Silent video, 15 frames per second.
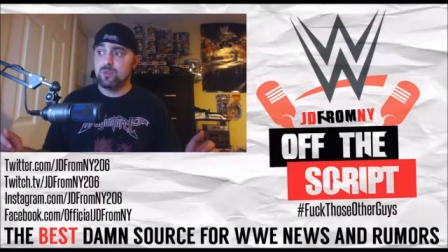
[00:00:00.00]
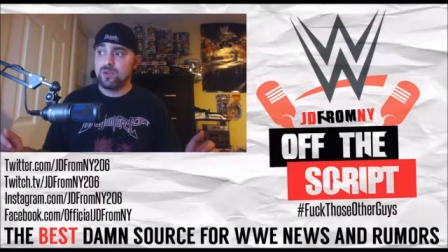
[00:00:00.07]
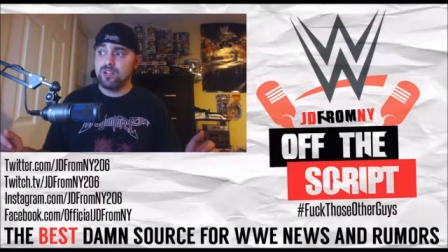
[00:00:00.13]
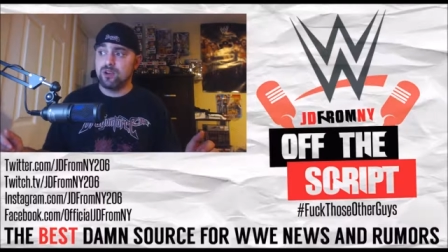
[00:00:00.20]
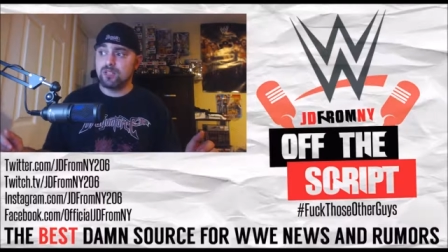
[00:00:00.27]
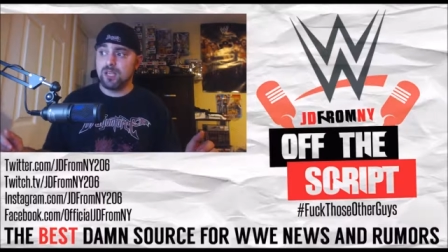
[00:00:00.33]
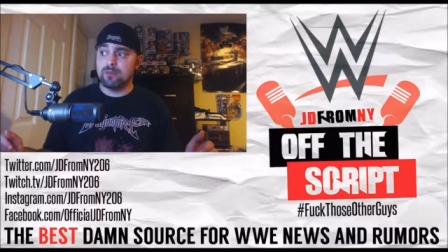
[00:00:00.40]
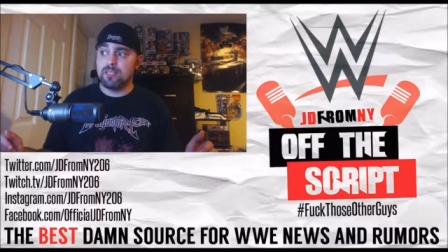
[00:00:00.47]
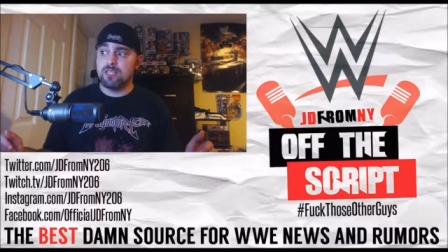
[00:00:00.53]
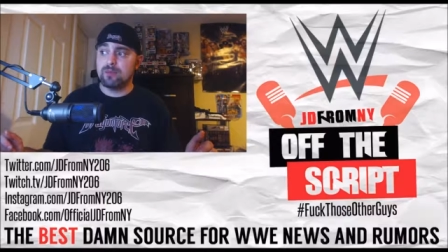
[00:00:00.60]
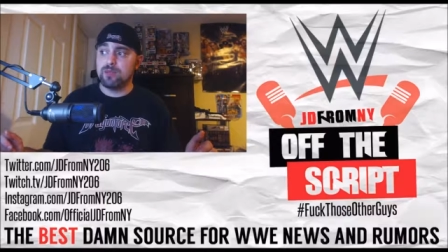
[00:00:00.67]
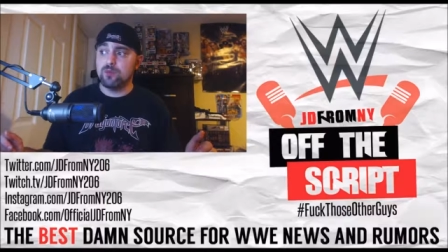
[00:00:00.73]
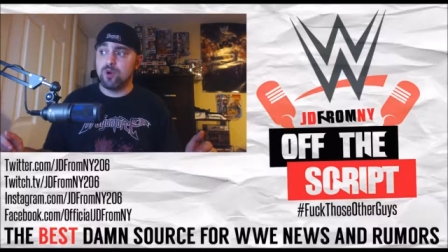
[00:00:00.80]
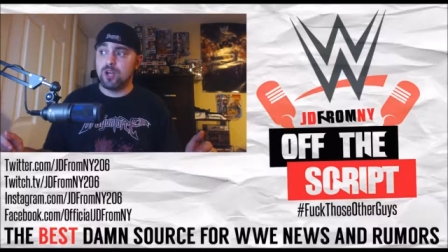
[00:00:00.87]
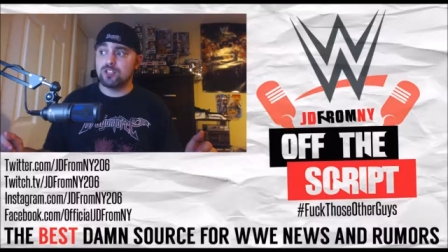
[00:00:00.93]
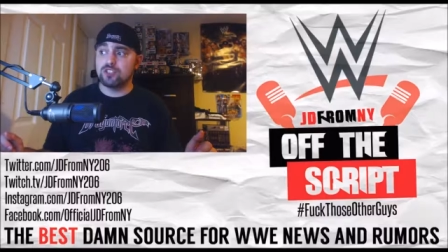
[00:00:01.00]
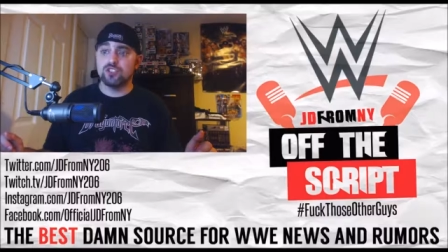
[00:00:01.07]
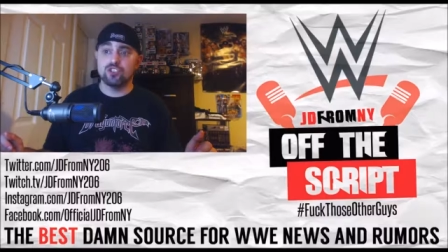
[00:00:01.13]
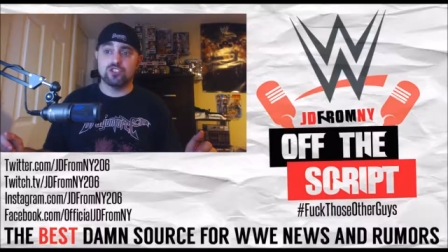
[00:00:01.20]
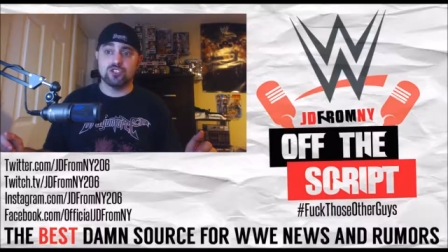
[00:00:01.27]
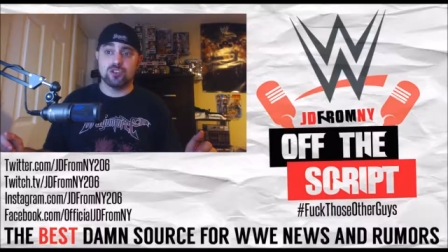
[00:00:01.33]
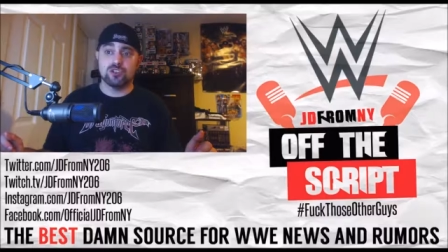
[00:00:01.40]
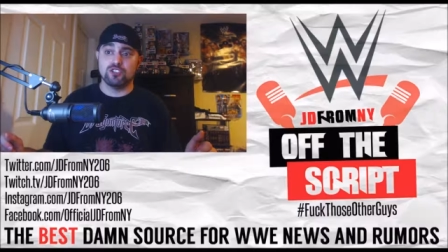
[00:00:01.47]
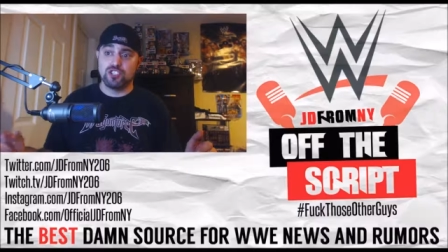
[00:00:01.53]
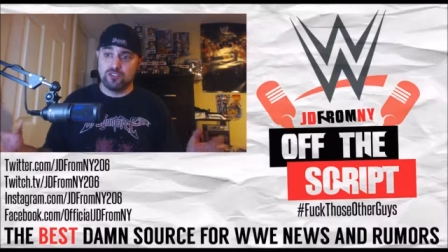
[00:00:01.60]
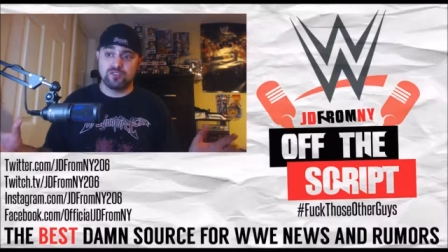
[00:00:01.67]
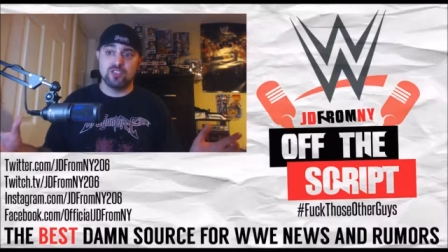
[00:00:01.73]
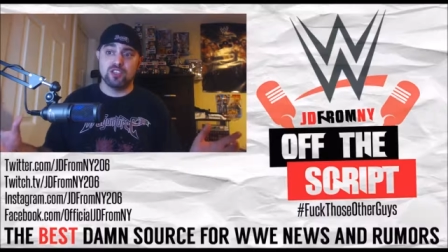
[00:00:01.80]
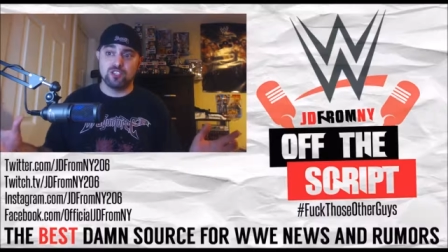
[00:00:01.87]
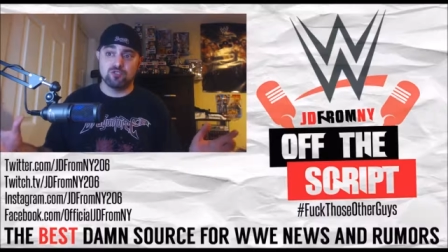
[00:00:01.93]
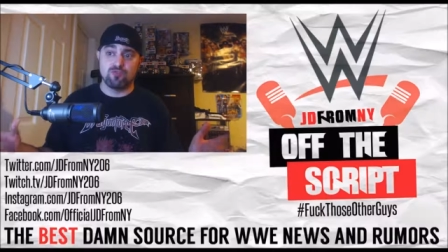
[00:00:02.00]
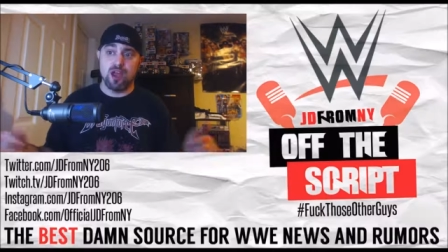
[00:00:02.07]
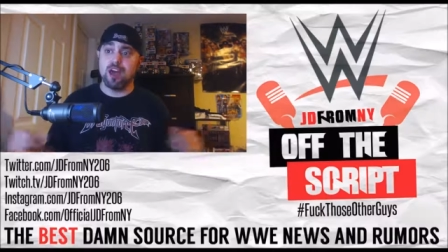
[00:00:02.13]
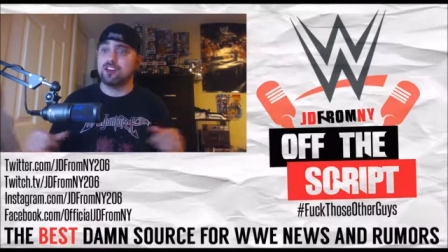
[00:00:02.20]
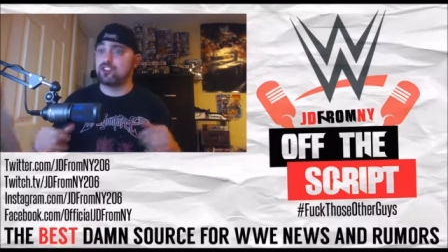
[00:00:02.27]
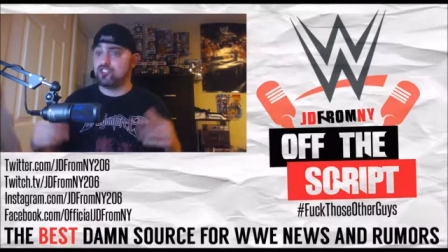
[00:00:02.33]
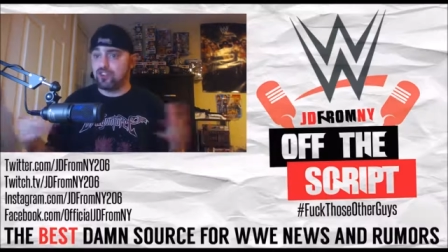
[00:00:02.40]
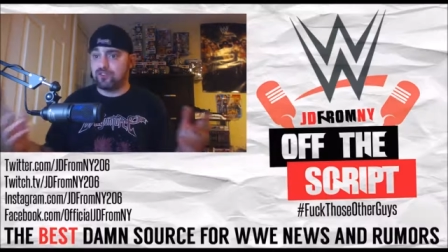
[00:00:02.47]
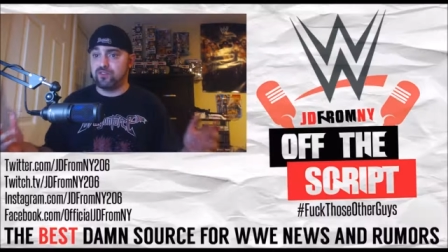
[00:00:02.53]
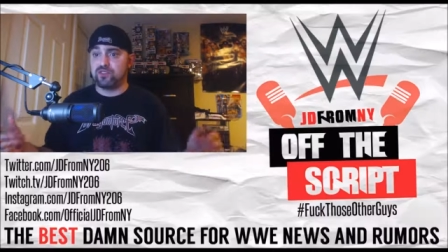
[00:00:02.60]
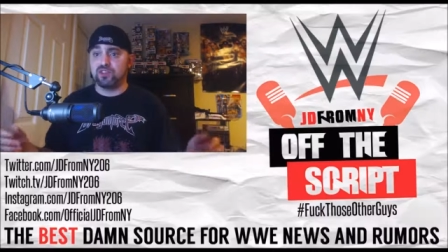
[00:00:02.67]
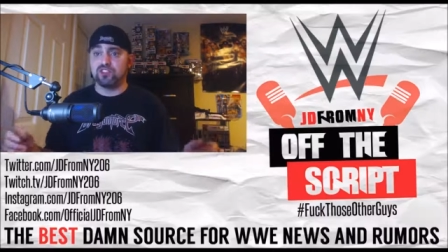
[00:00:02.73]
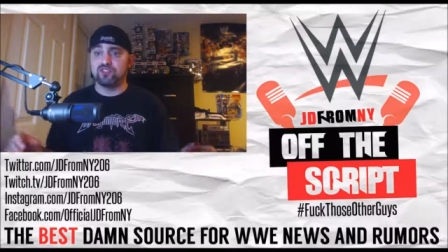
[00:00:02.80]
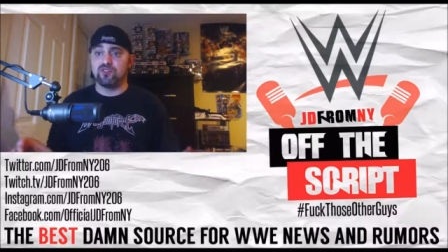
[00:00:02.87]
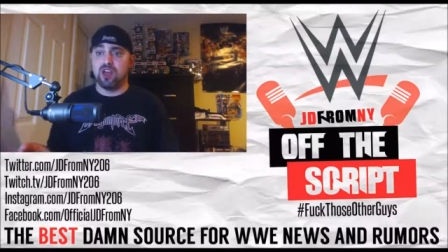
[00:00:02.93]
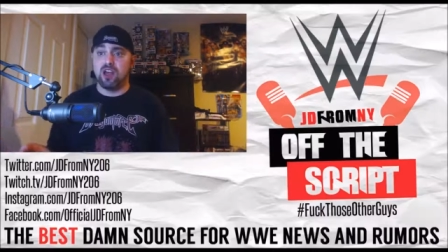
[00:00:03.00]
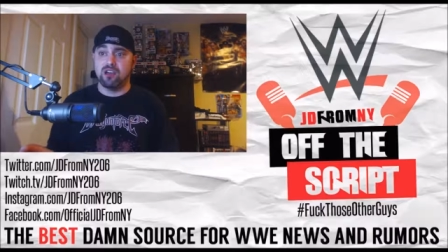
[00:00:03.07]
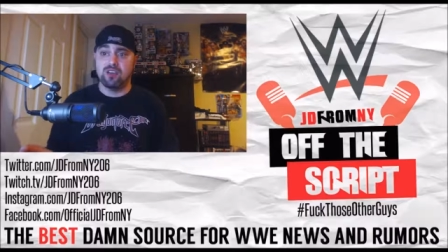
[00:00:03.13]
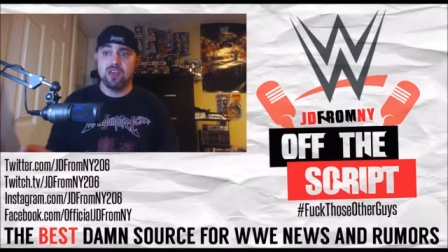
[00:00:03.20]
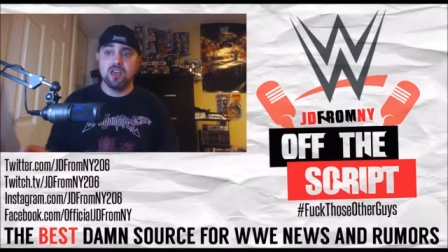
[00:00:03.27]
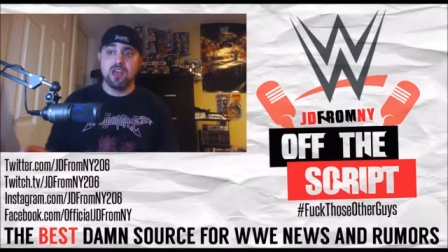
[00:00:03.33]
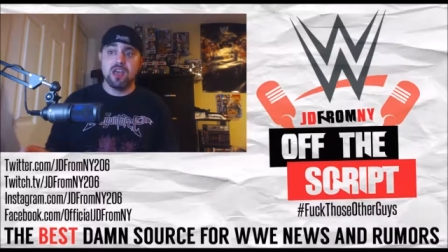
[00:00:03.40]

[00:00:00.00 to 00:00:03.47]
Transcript: We know WWE wants to sh uh, shift things around and shuffle things around,